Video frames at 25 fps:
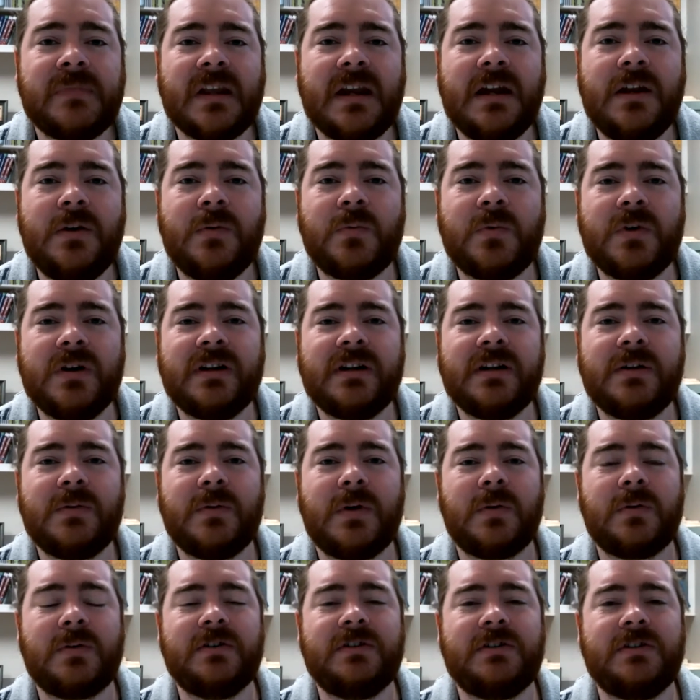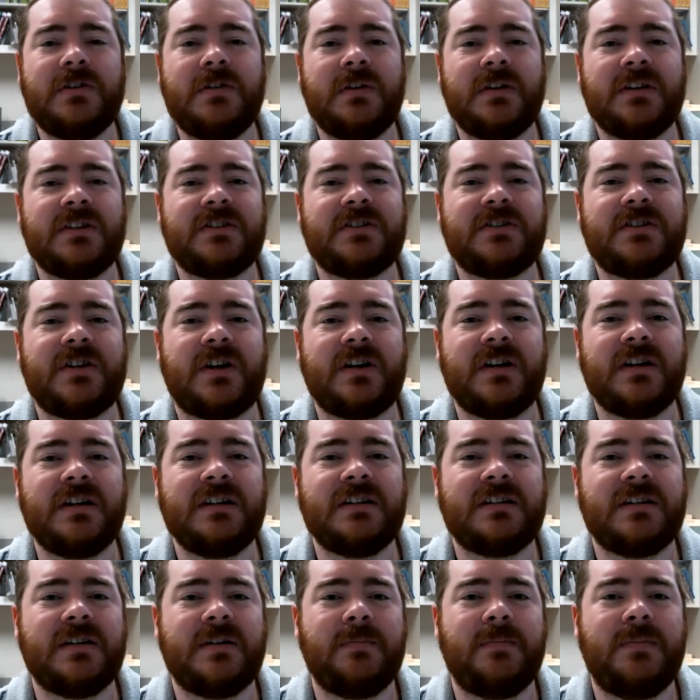And really what we're doing is starting
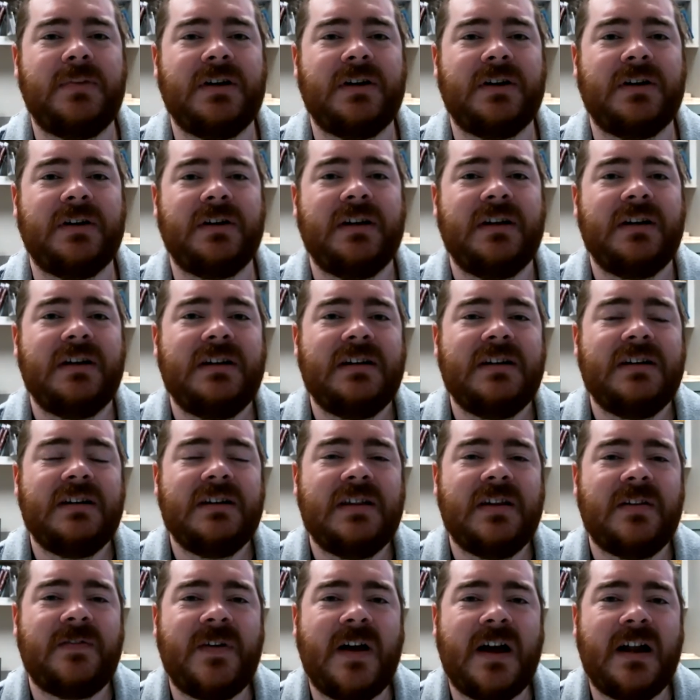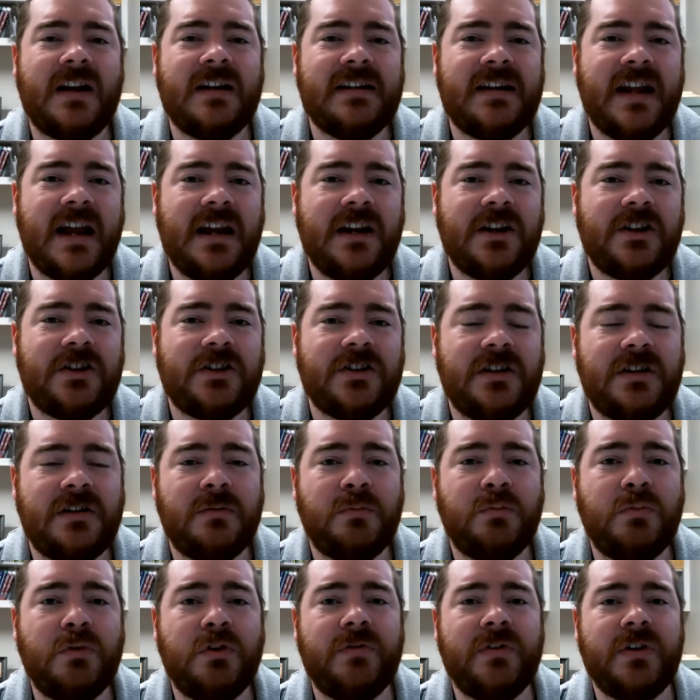to build the foundation
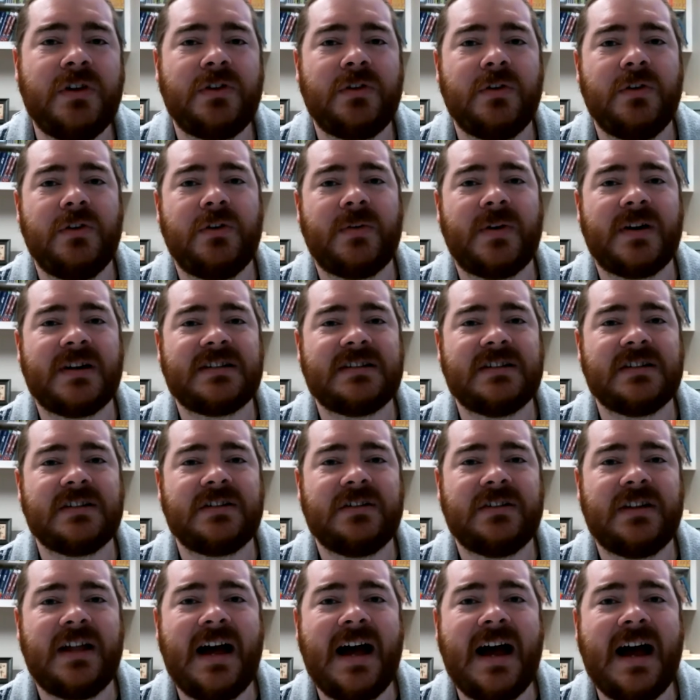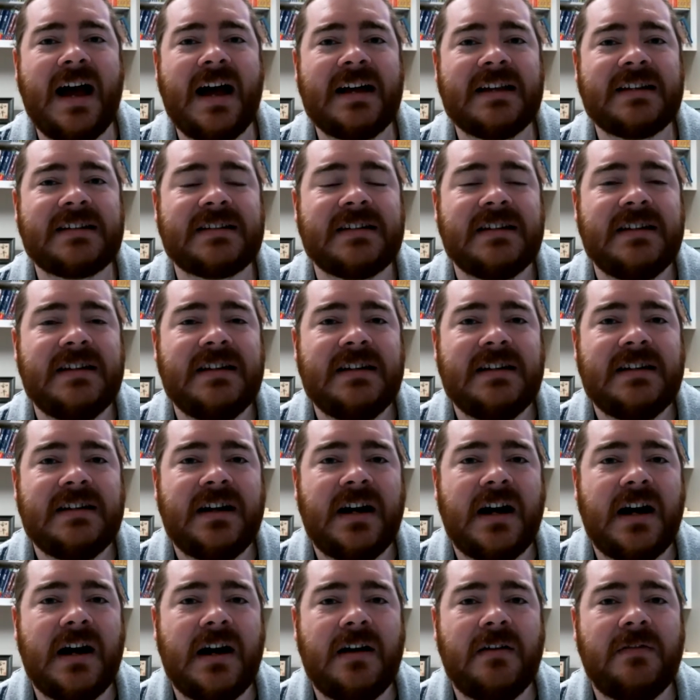moving through the rest of the class
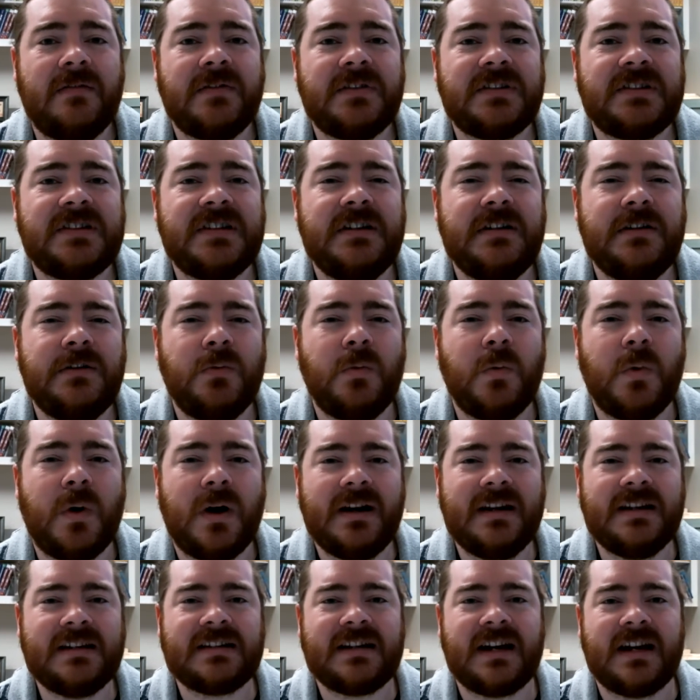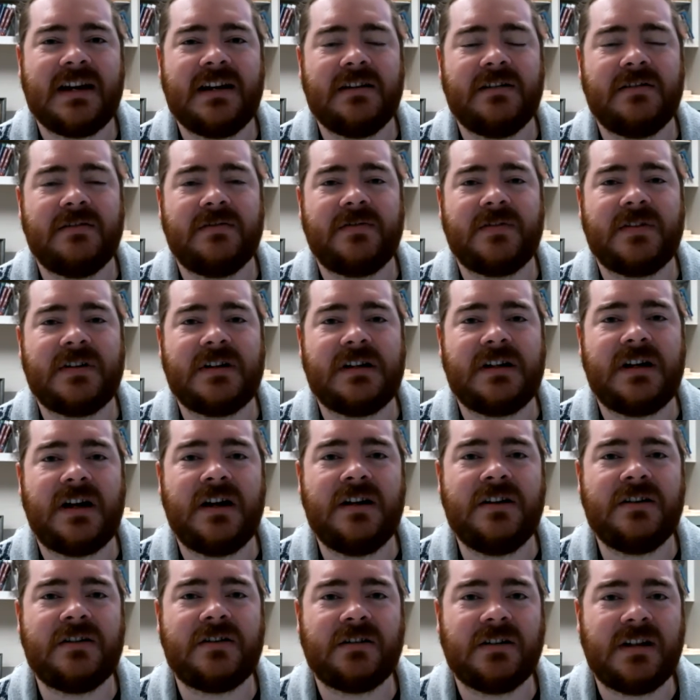of seeing what is kind of
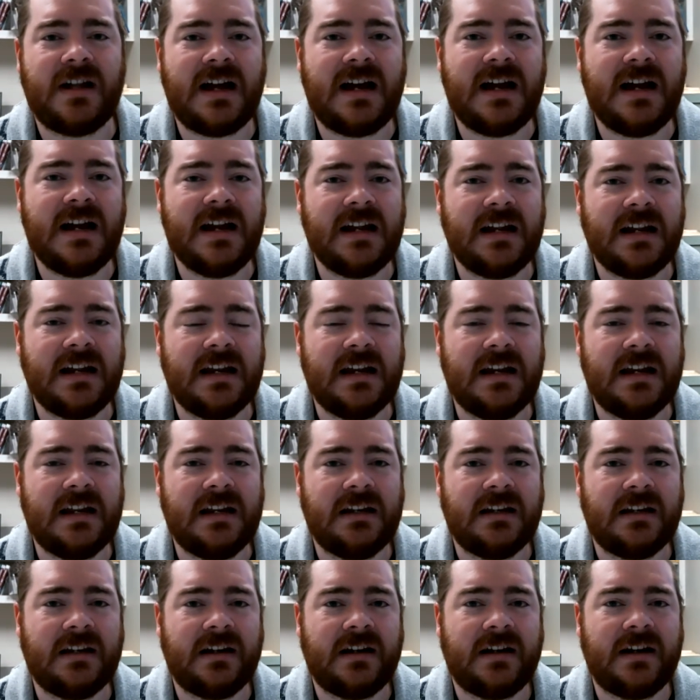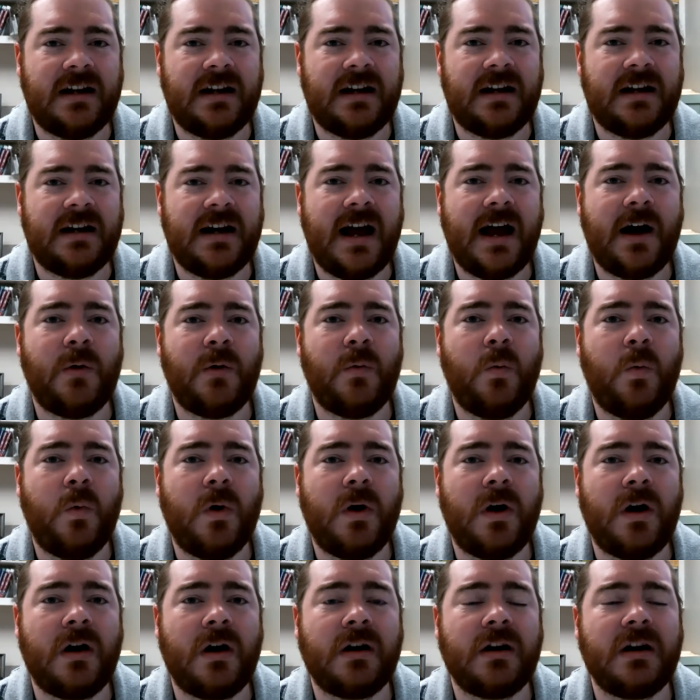underlying and at
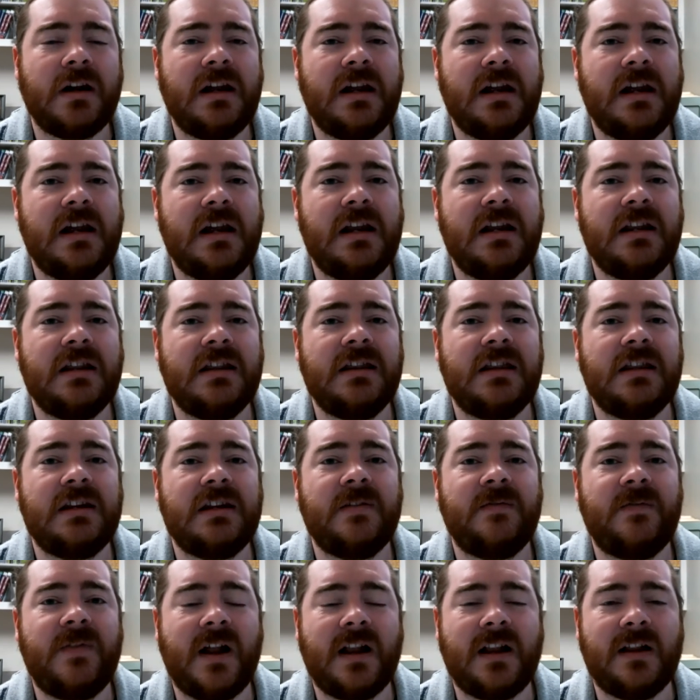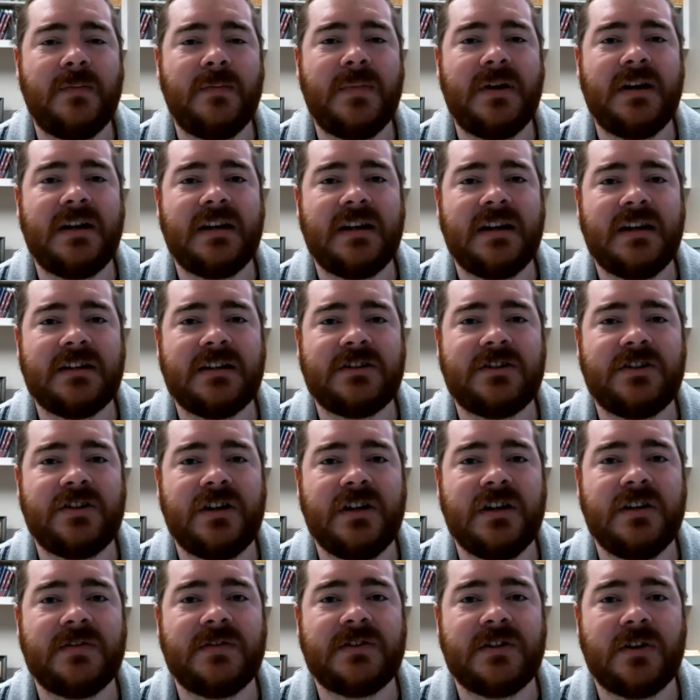work in the development and
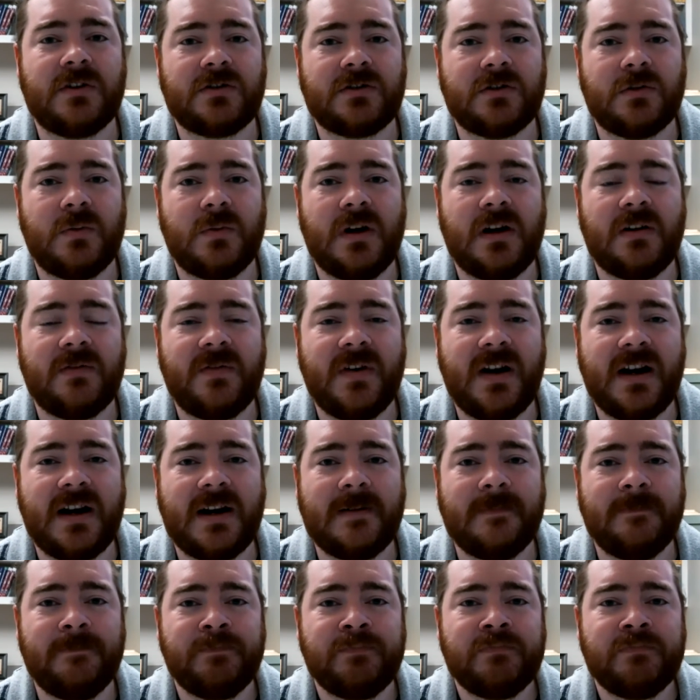history of social welfare.